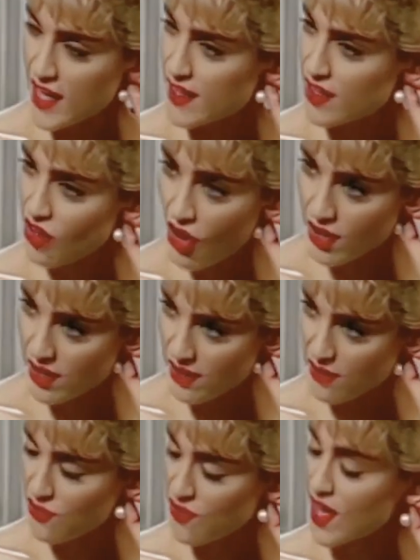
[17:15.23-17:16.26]
And she's
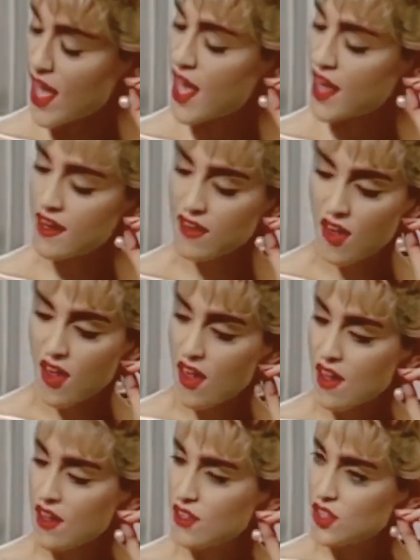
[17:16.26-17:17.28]
extremely loud
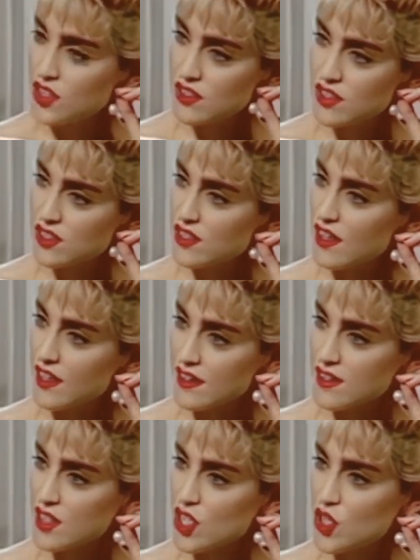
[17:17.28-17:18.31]
and chatty and
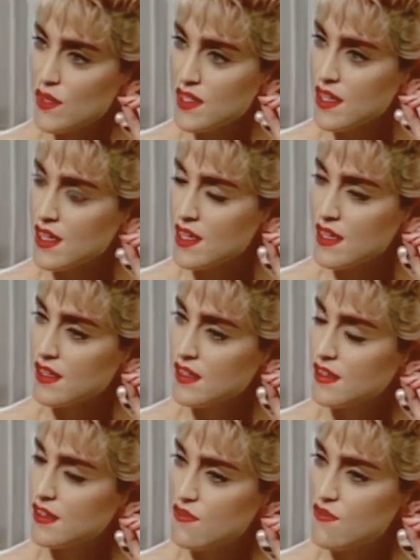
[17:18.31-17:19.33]
talkative. And
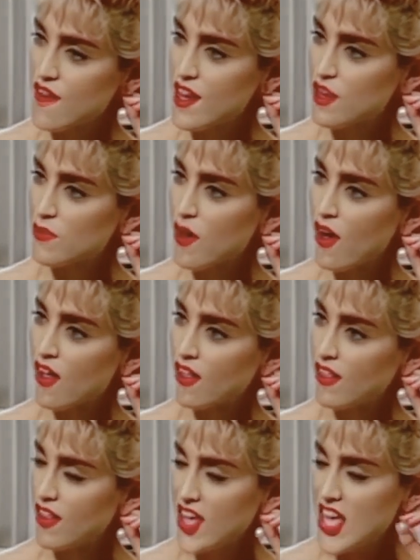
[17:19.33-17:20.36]
she's just
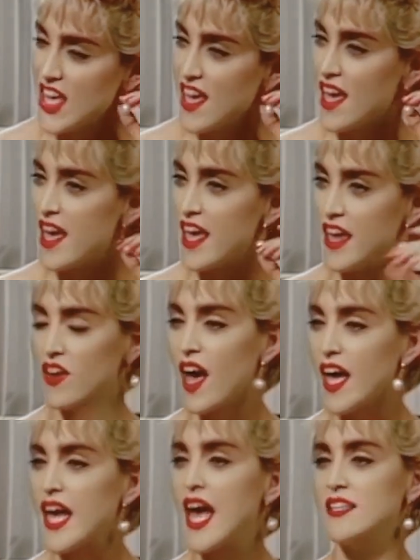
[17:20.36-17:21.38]
like this human
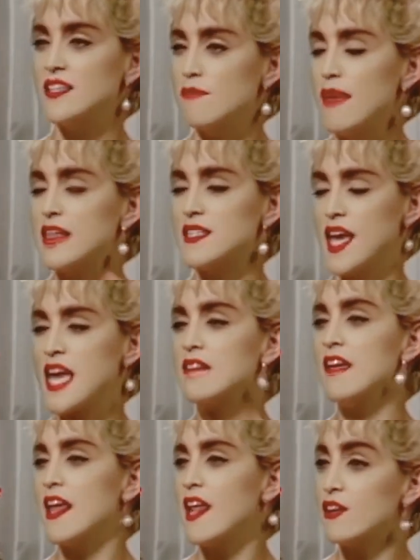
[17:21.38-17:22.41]

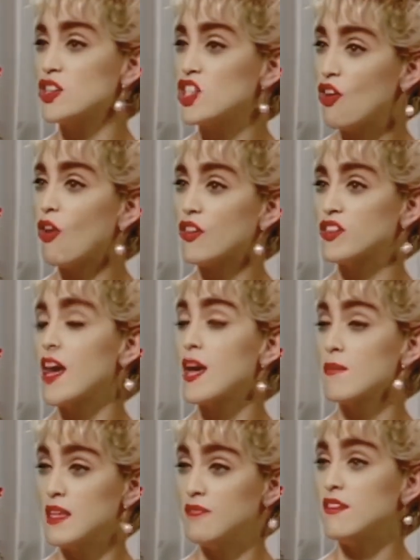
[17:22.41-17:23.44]
fireball. And
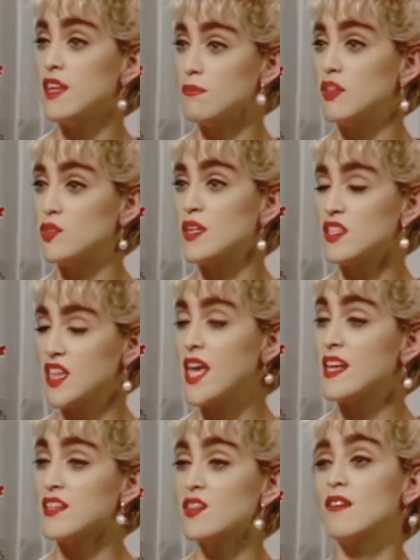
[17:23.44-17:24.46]
I had to
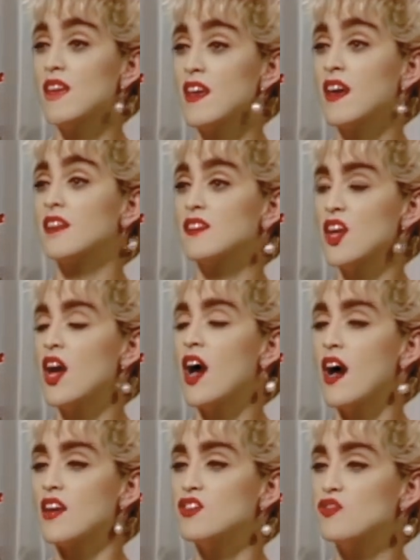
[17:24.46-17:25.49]
maintain that energy all the
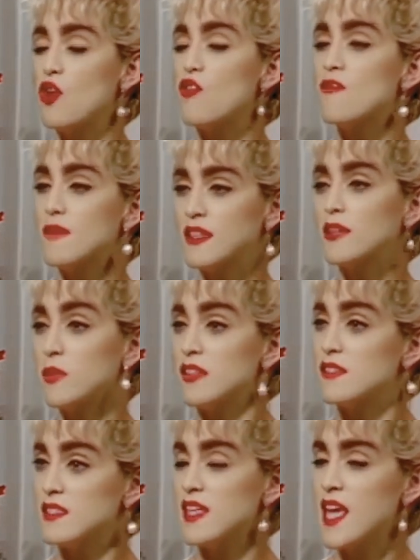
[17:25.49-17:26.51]
time, even in between takes.